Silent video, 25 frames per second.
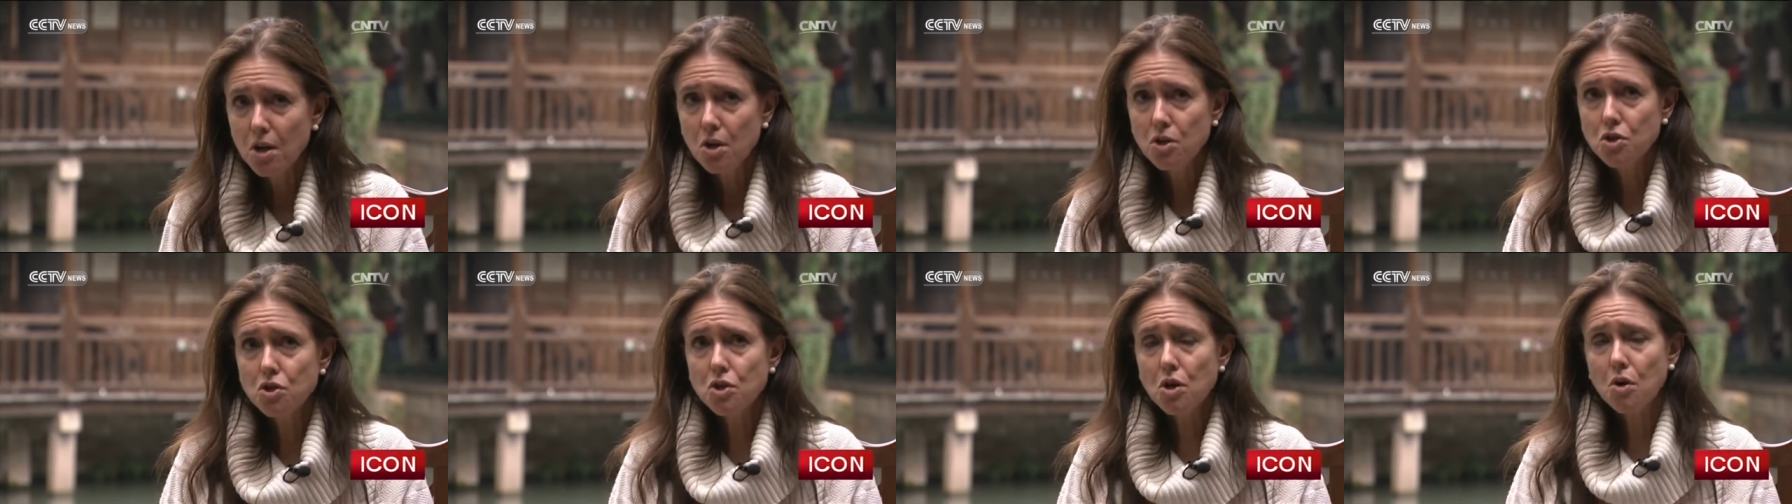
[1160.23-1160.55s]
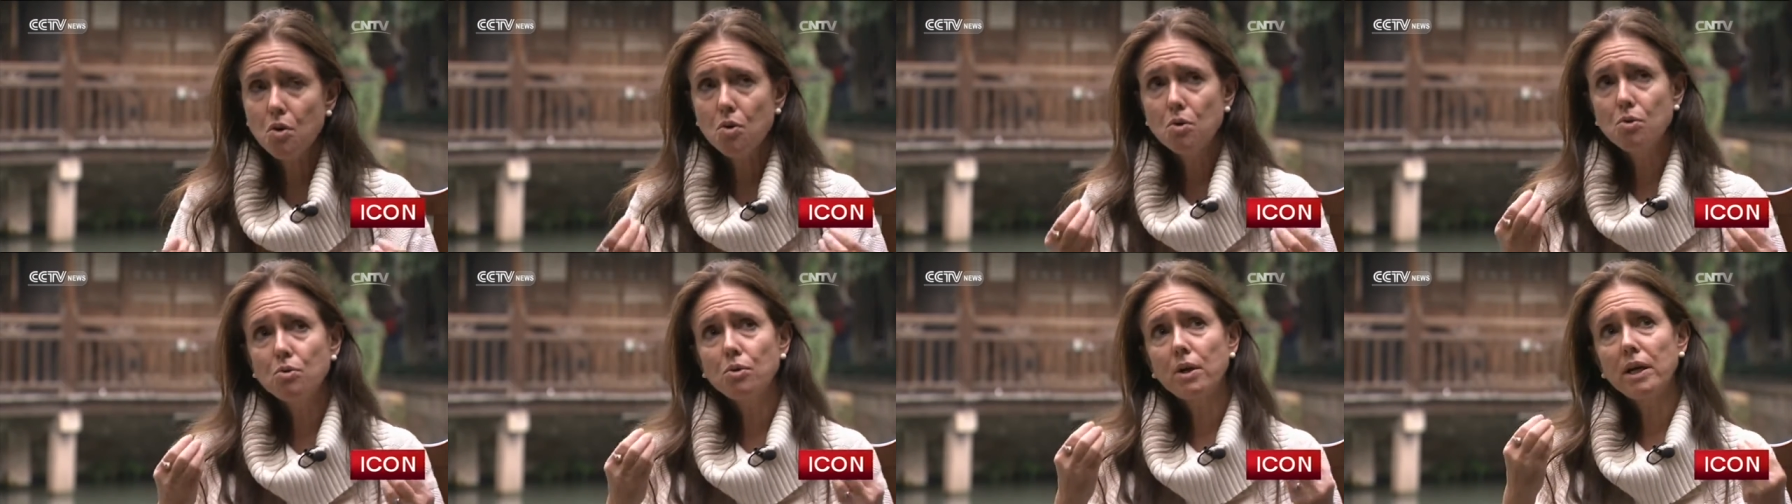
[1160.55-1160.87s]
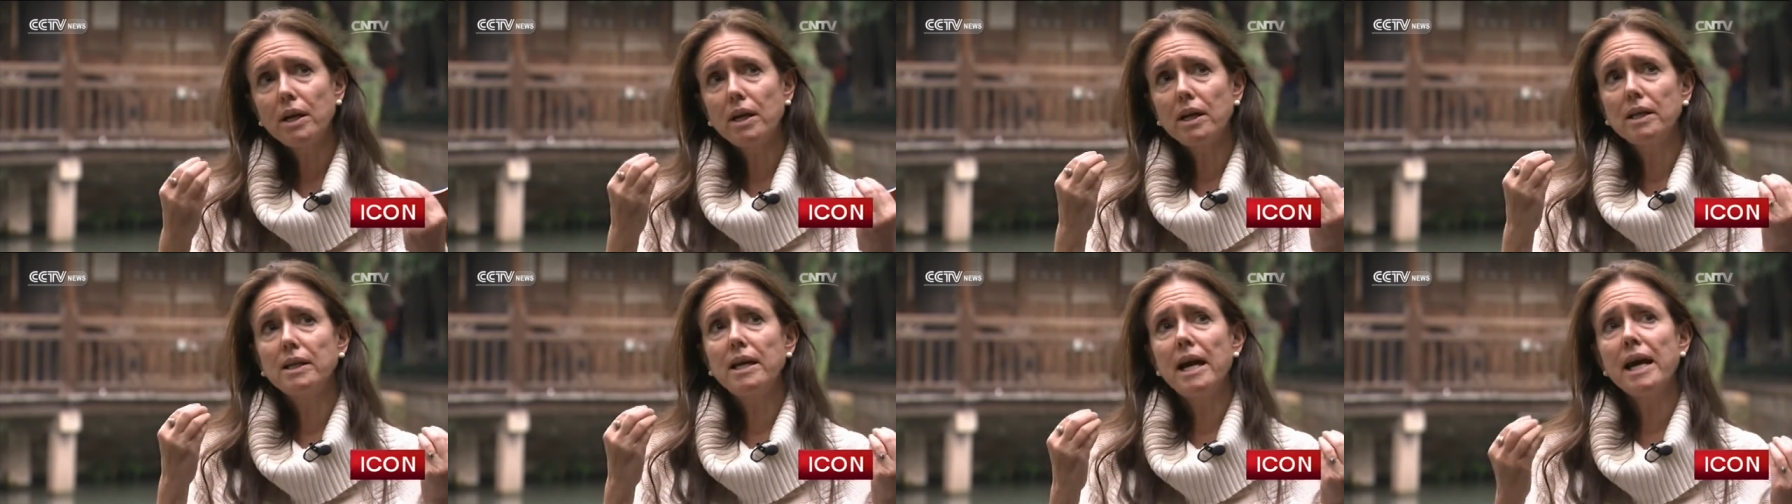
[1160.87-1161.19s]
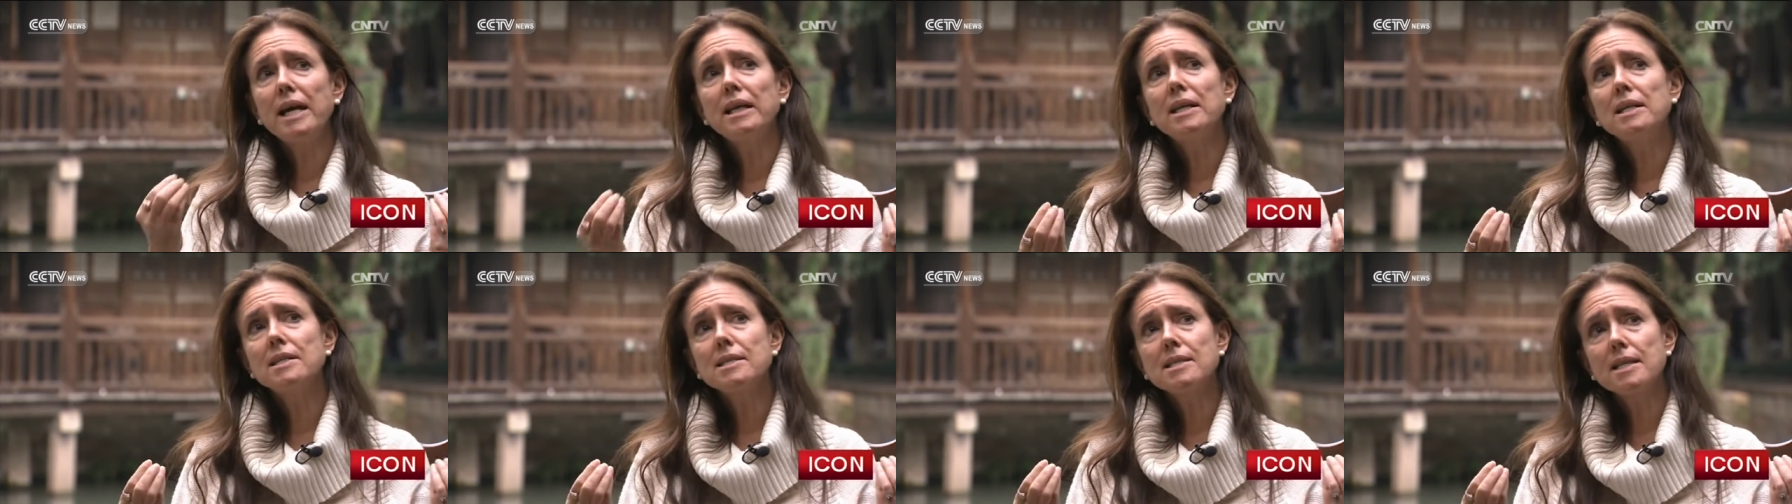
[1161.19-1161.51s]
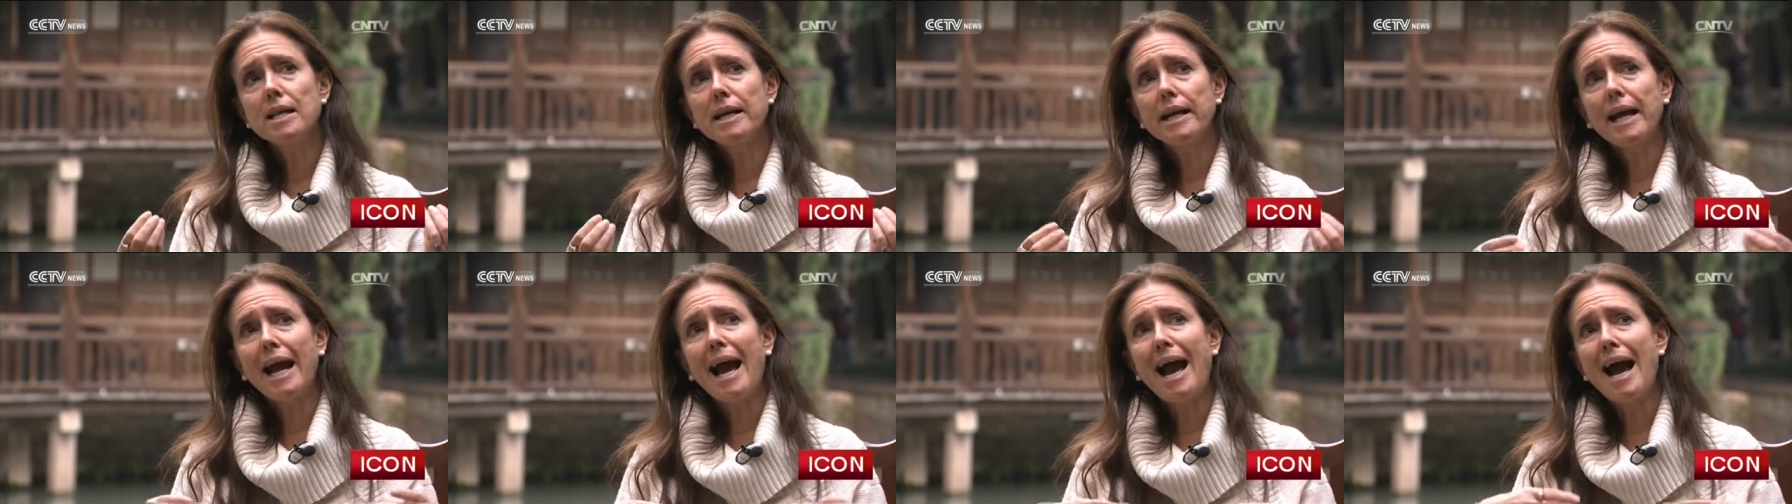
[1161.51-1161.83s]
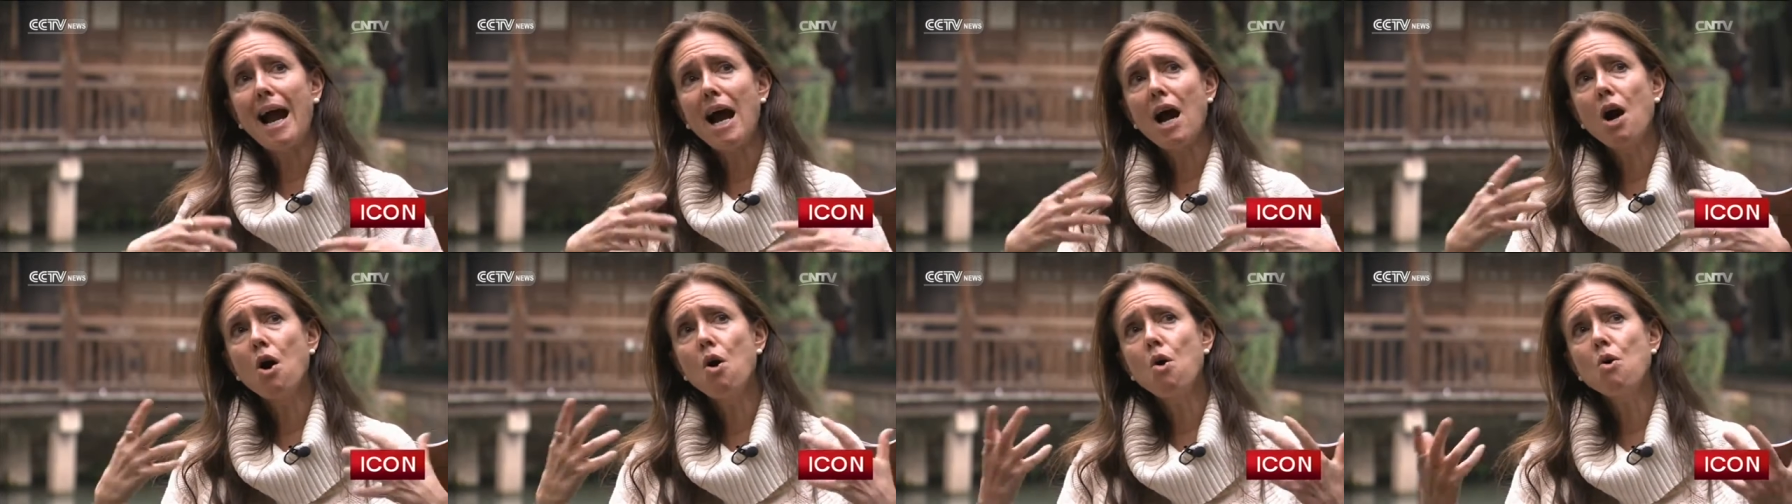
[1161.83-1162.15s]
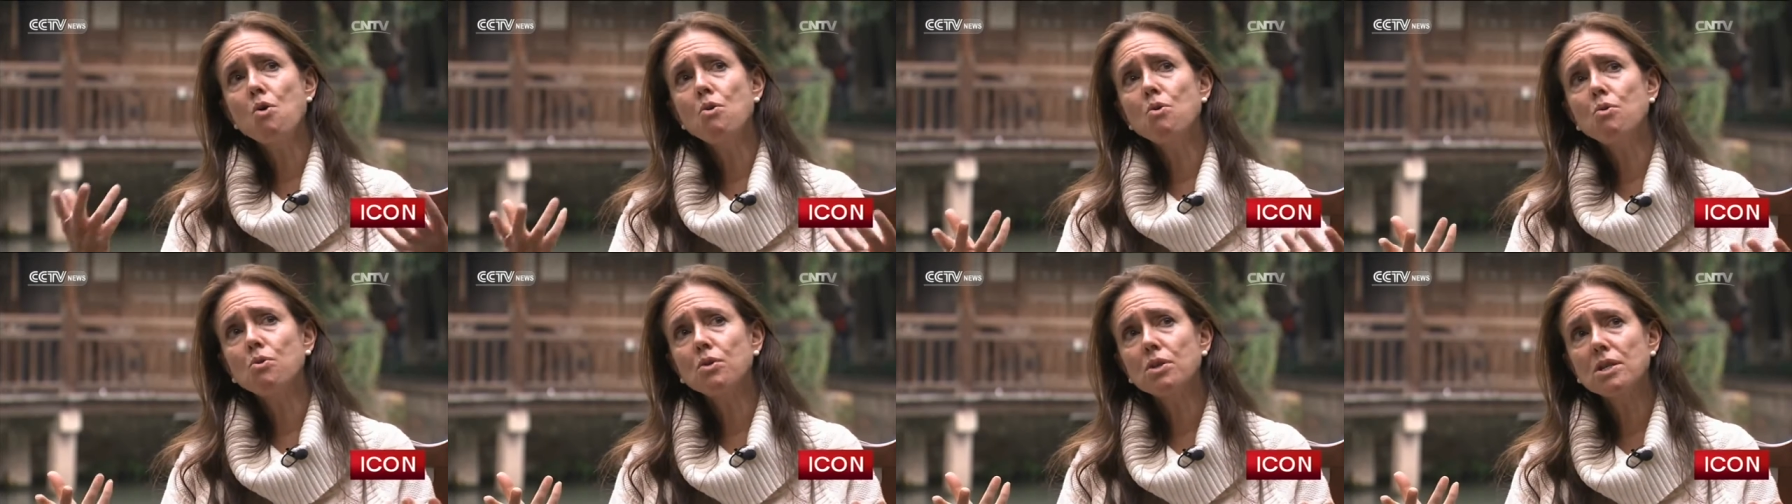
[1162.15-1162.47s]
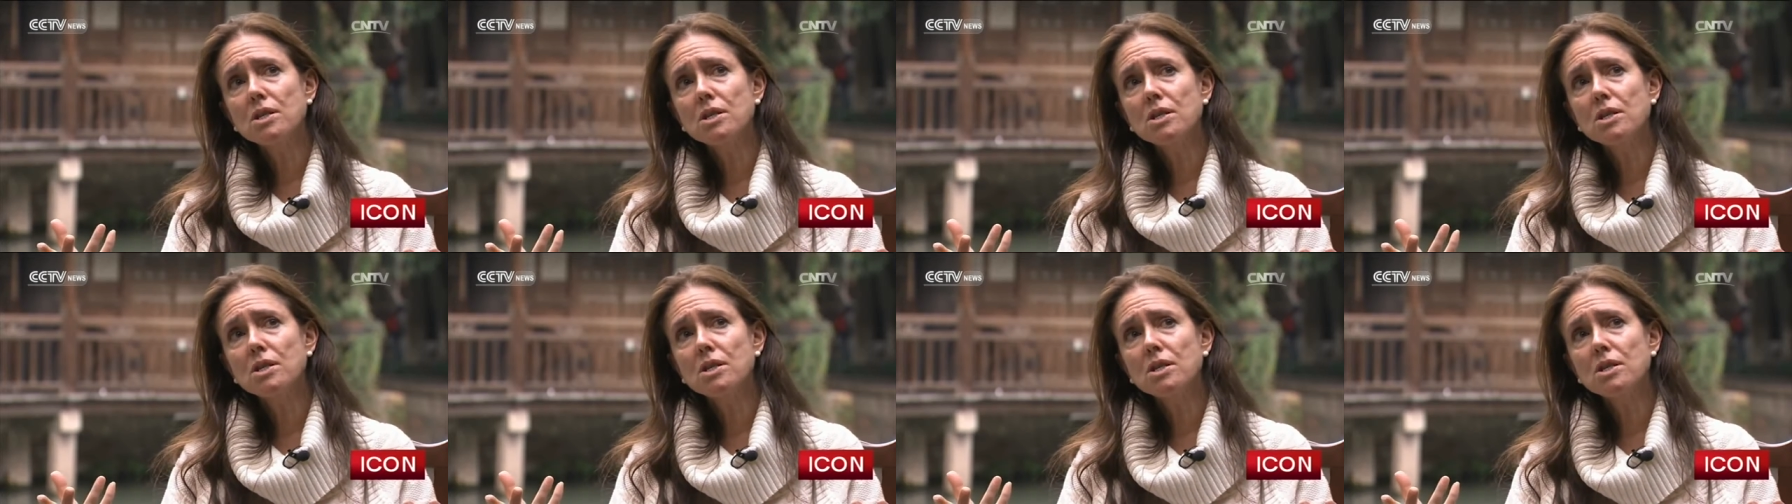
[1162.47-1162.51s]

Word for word: So again, it's like how